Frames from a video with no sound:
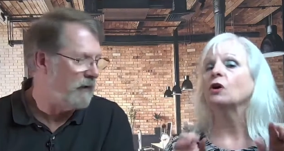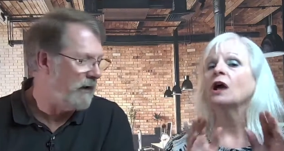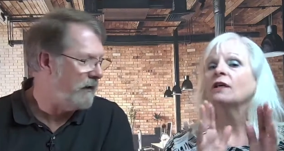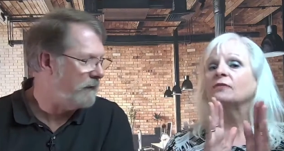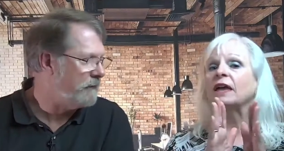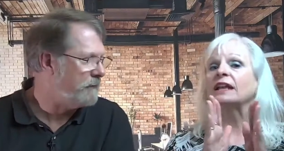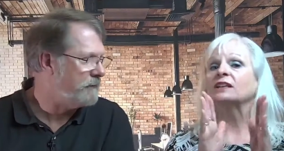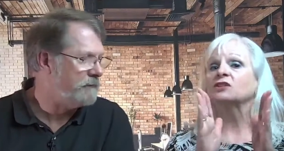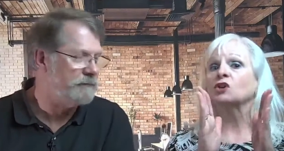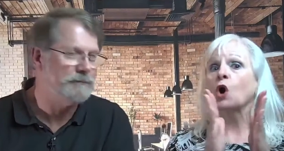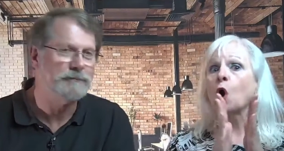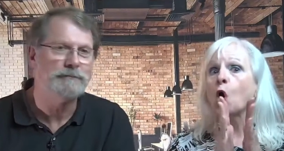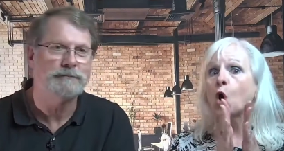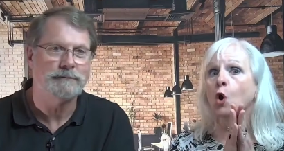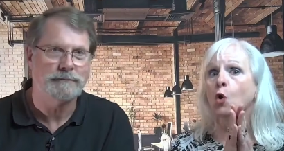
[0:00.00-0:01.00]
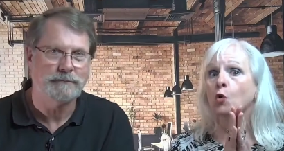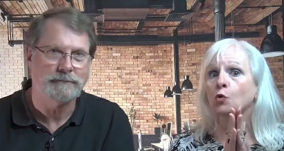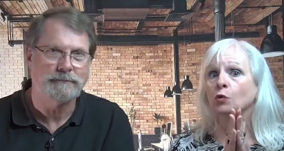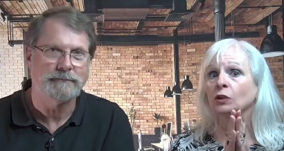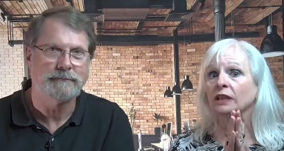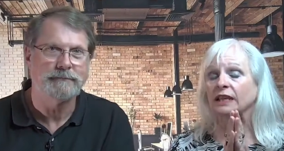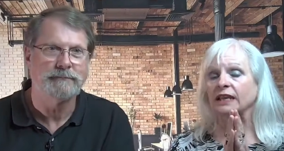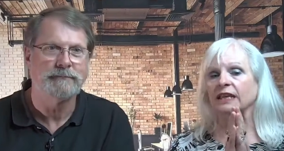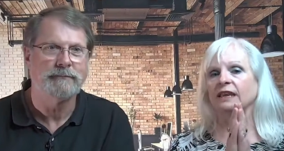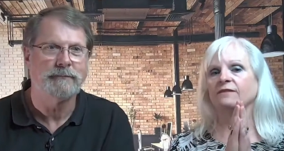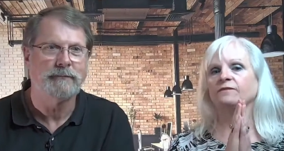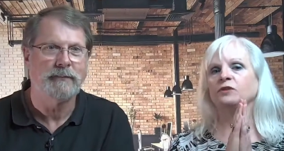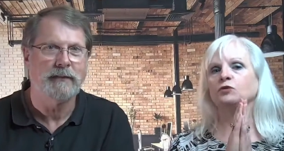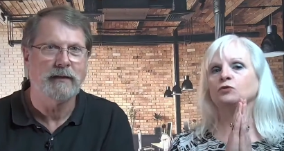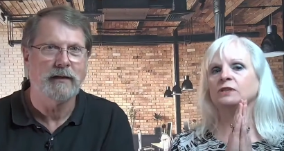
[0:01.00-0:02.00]
Speaker 1: Right. That is only
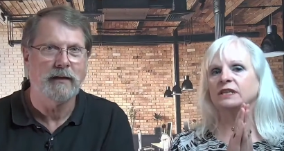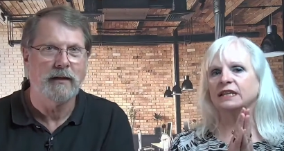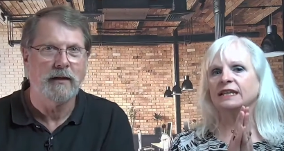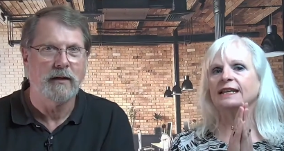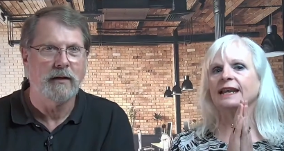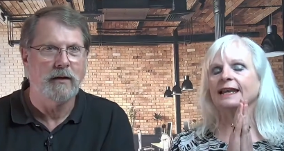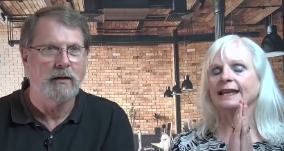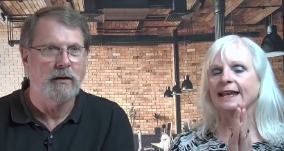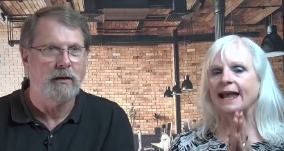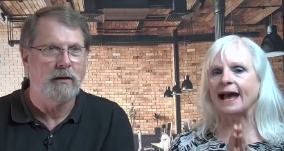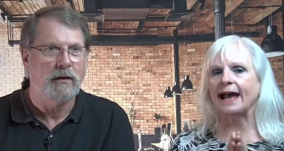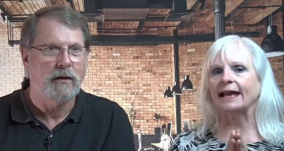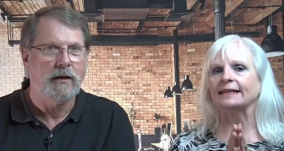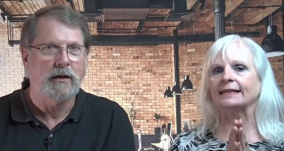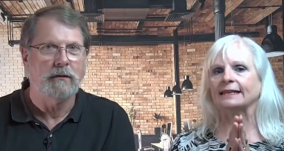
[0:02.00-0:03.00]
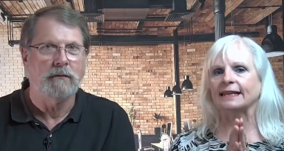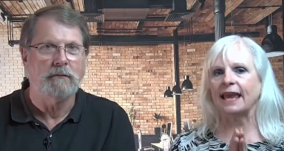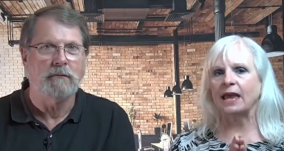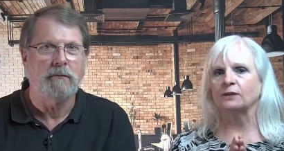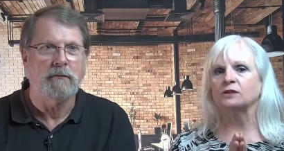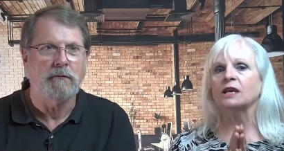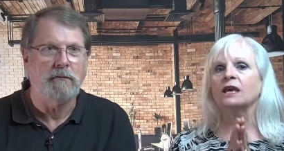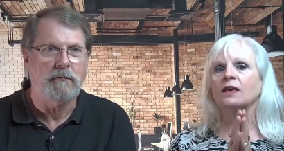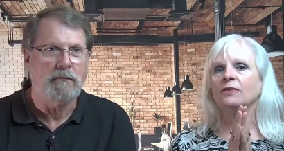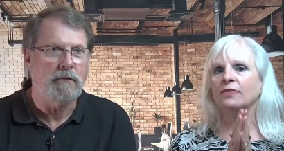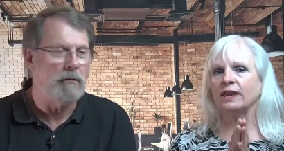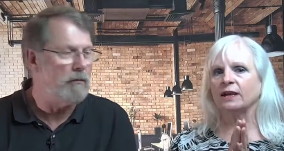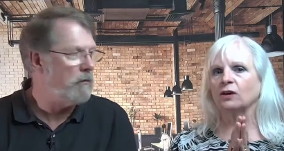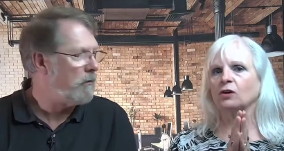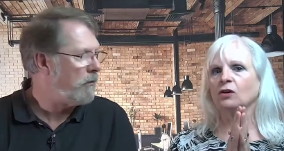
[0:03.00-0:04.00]
if you did not get
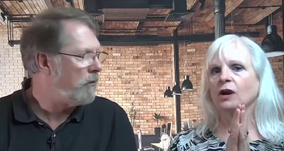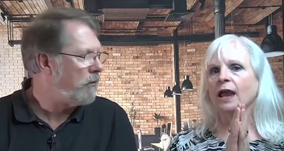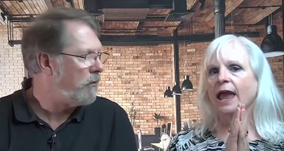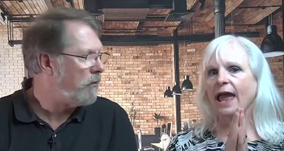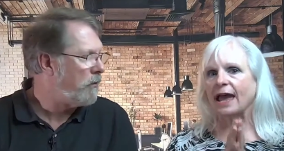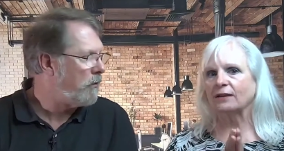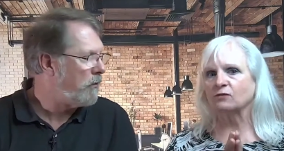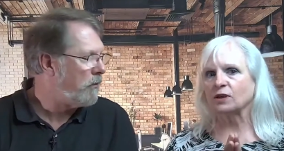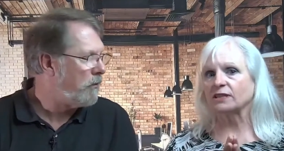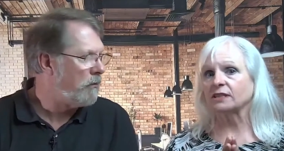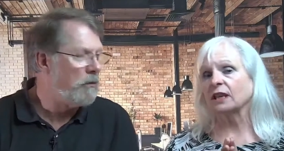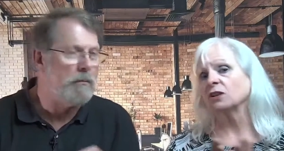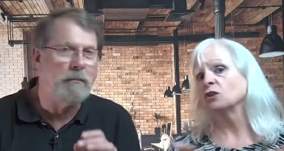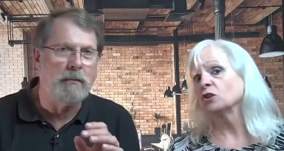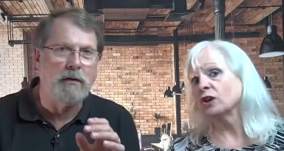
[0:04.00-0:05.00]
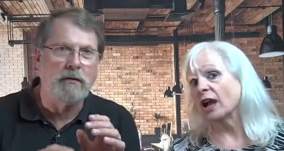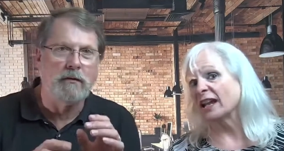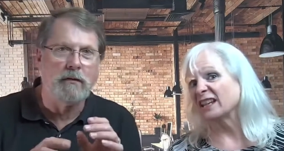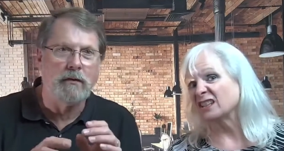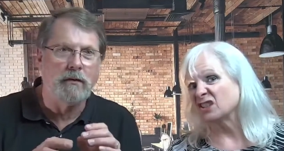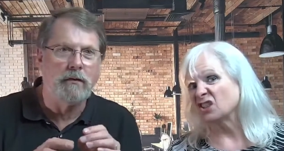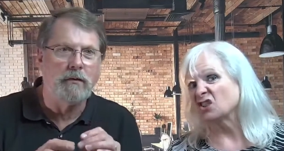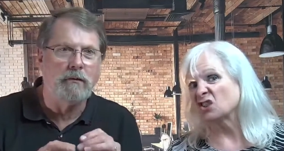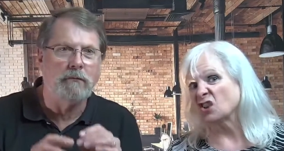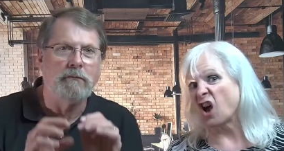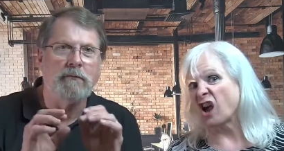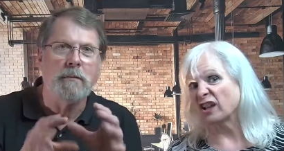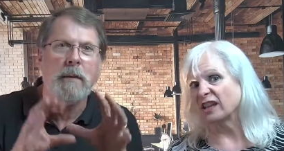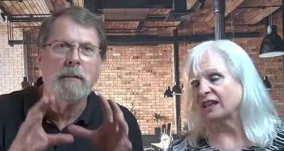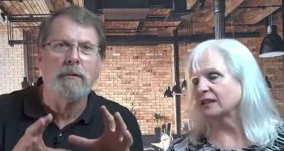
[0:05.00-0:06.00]
their address Re and you're not into
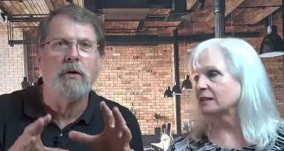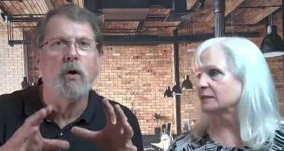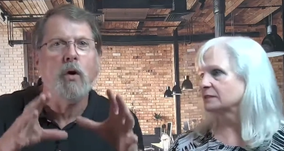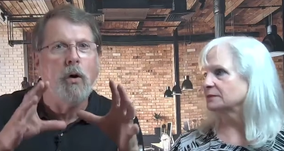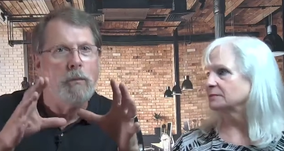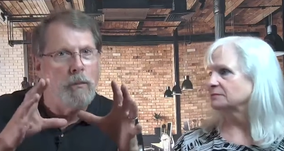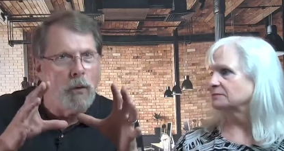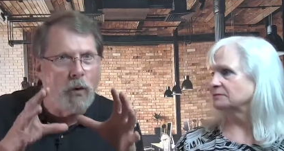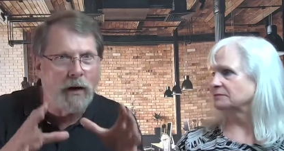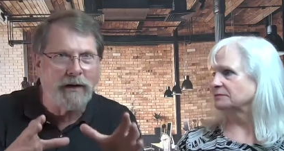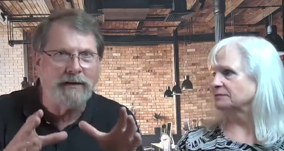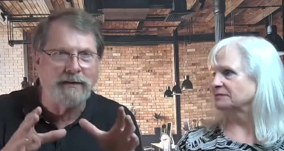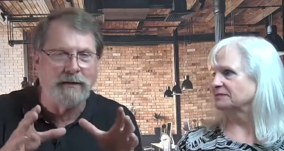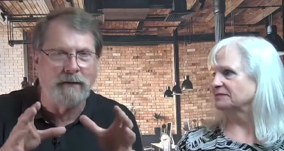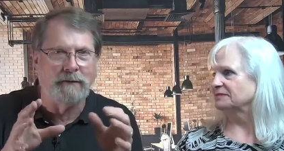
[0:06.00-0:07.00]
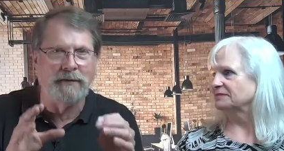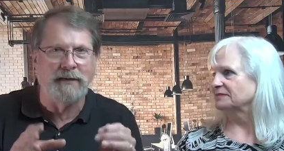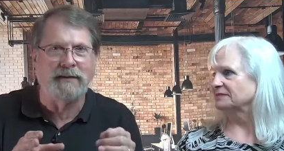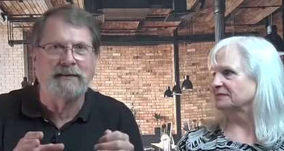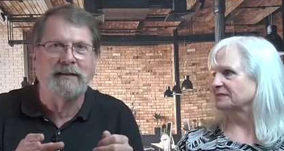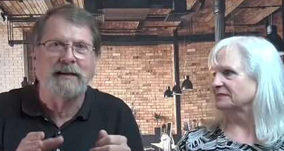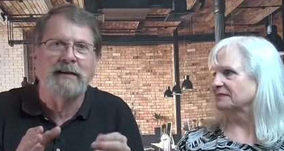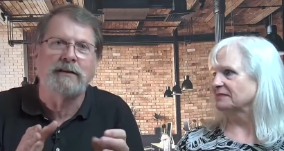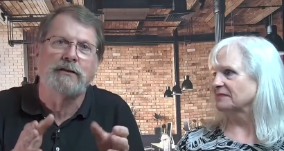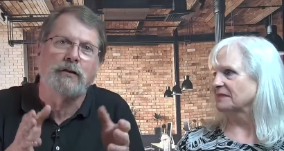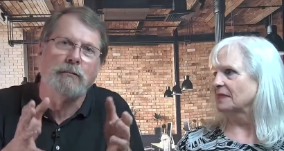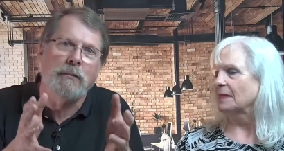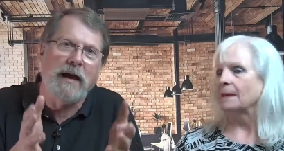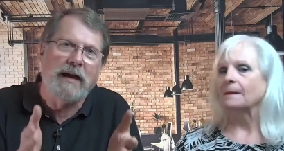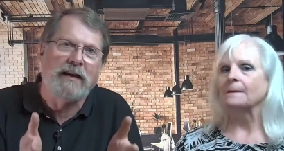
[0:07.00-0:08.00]
stock. Remember,
Speaker 2: the whole point of this is
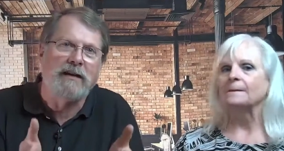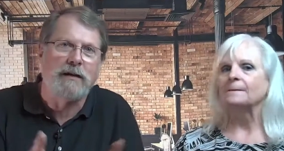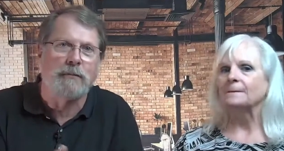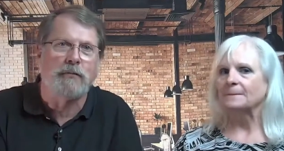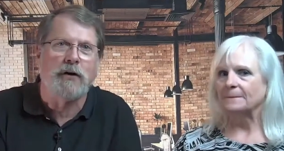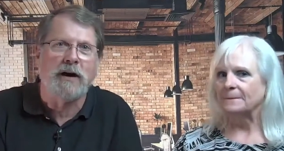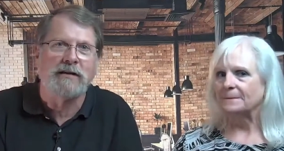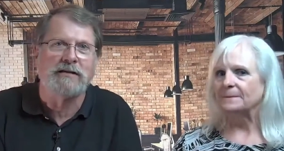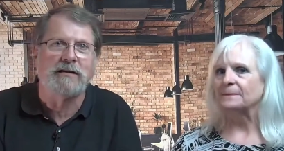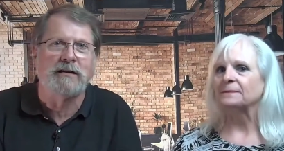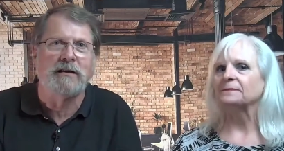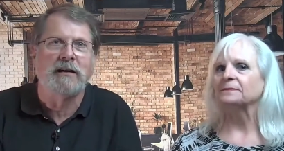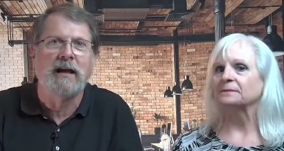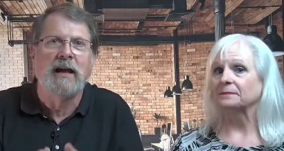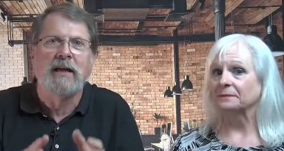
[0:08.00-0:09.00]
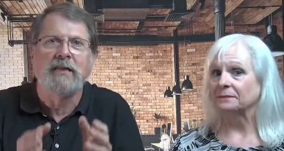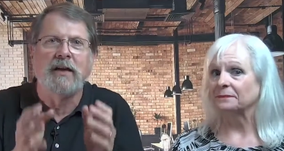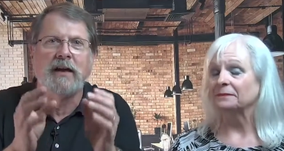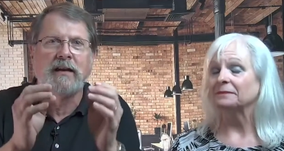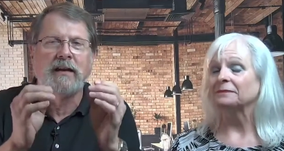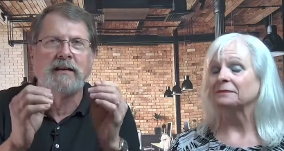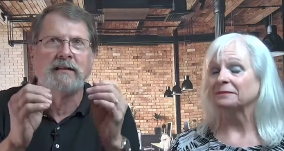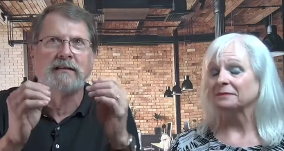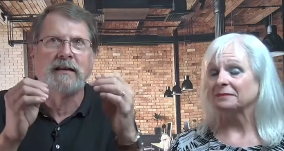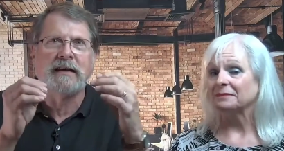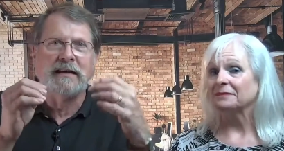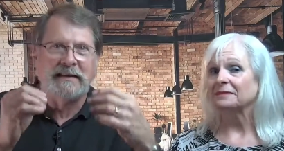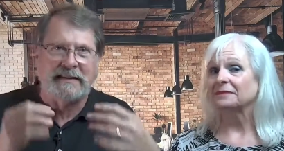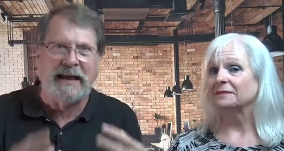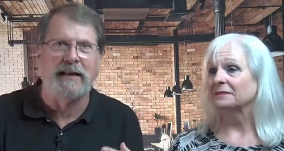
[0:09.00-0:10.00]
to make an impression that is
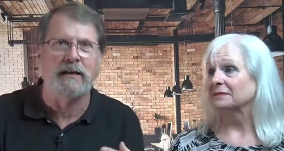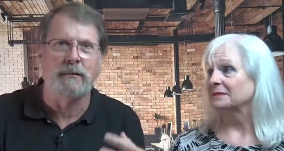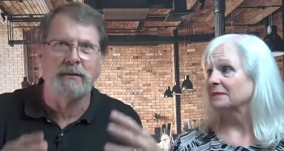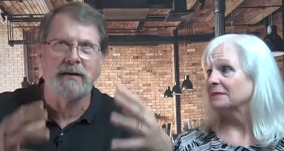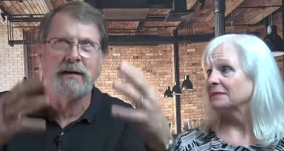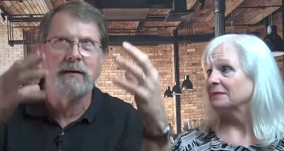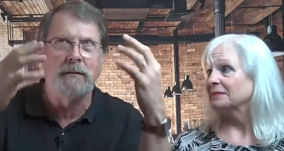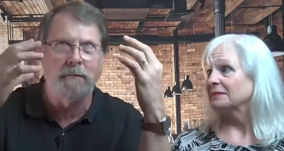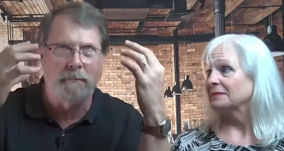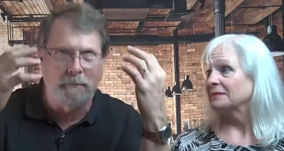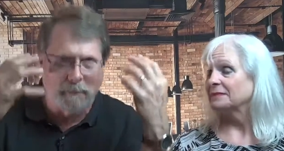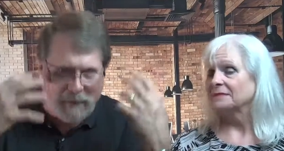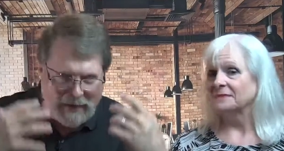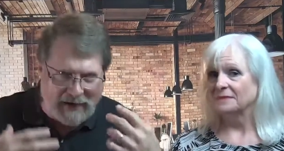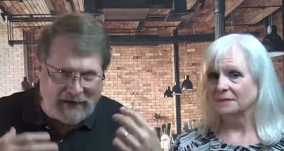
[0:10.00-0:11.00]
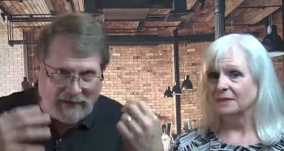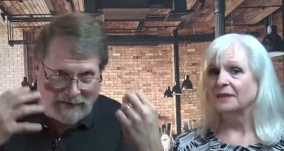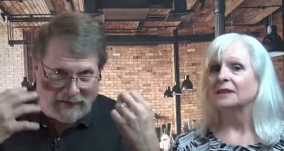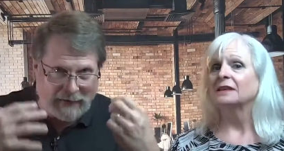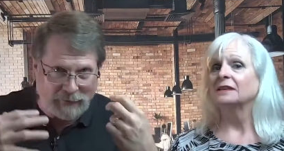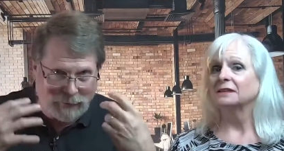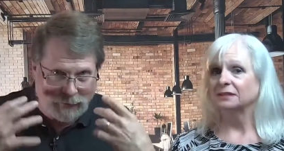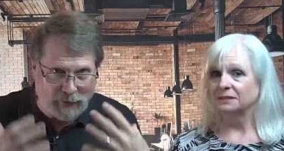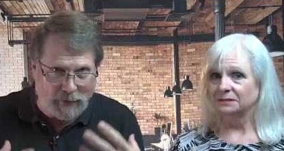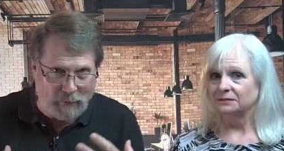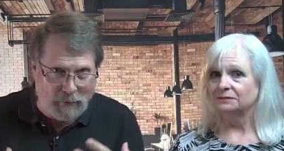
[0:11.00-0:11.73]
indelibly made into their